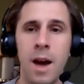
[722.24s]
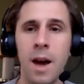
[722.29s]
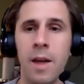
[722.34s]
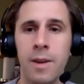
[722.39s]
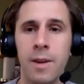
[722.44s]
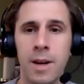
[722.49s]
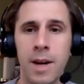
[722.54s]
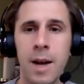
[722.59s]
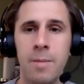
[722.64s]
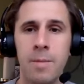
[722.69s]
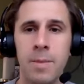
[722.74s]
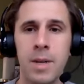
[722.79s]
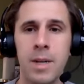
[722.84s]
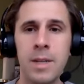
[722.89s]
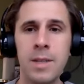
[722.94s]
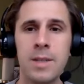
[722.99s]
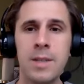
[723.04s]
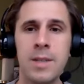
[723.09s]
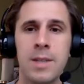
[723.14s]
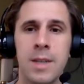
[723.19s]
other
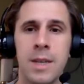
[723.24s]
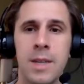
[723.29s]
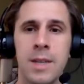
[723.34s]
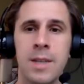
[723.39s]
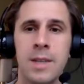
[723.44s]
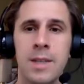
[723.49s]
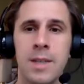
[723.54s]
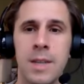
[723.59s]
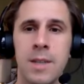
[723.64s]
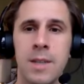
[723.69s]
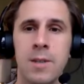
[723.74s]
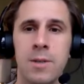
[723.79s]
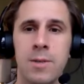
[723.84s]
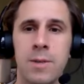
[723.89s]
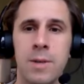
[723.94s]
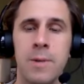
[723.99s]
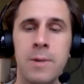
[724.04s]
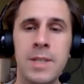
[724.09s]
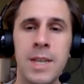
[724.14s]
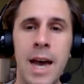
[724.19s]
companies in this
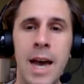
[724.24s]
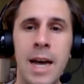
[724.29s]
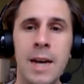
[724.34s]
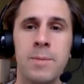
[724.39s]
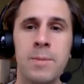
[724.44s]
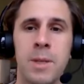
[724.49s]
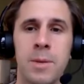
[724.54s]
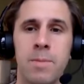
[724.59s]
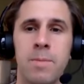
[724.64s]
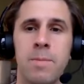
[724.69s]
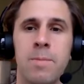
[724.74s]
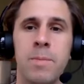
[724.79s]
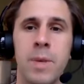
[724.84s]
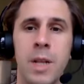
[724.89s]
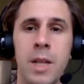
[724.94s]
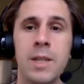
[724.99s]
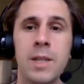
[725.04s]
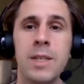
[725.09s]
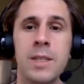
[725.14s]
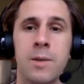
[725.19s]
industry, was Adam's
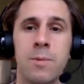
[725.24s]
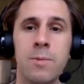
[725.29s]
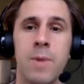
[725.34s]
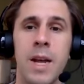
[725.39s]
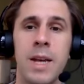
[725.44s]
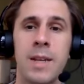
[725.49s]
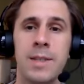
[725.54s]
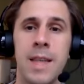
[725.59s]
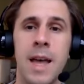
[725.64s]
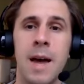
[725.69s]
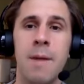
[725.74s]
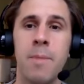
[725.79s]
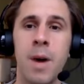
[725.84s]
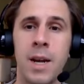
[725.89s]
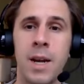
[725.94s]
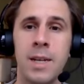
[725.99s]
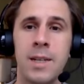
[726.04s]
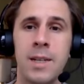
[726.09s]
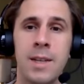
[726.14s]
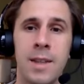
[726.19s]
ability to raise that
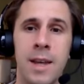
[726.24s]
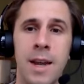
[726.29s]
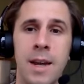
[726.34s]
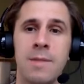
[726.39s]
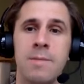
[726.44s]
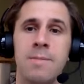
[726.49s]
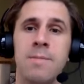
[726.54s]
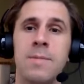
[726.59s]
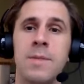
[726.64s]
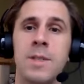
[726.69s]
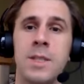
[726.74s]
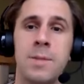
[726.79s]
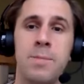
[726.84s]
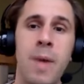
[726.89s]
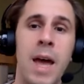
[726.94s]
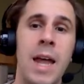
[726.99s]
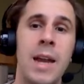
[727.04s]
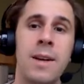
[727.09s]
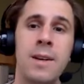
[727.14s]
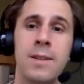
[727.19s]
money to then
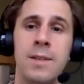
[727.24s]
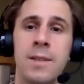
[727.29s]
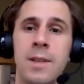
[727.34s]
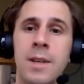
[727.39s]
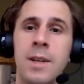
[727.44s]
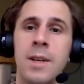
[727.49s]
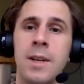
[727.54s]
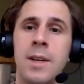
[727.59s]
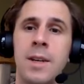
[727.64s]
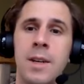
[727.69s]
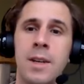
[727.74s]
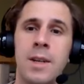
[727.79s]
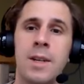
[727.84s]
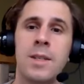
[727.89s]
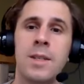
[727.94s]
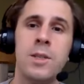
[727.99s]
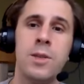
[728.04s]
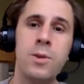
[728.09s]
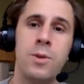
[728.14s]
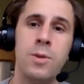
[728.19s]
spend
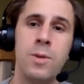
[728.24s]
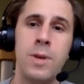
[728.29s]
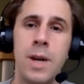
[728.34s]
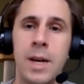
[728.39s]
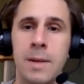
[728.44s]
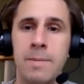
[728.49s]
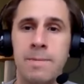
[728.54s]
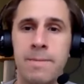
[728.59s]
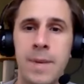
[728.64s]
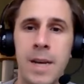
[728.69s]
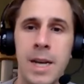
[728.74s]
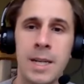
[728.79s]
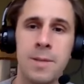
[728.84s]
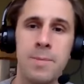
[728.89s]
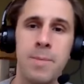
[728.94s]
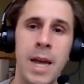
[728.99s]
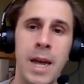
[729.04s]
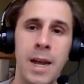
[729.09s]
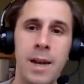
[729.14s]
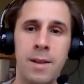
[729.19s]
to
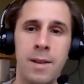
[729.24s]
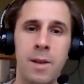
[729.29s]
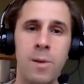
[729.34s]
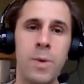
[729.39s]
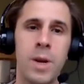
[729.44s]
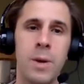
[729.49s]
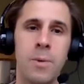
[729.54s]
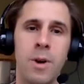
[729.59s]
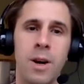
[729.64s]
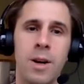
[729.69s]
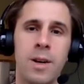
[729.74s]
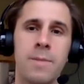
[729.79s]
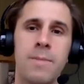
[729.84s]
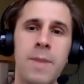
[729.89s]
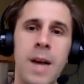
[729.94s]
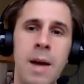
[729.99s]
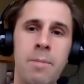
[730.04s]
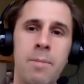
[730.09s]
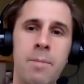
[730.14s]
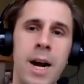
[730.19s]
expand the WeWork
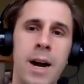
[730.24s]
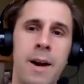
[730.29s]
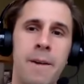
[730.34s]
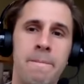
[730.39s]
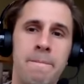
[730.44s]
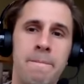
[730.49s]
empire.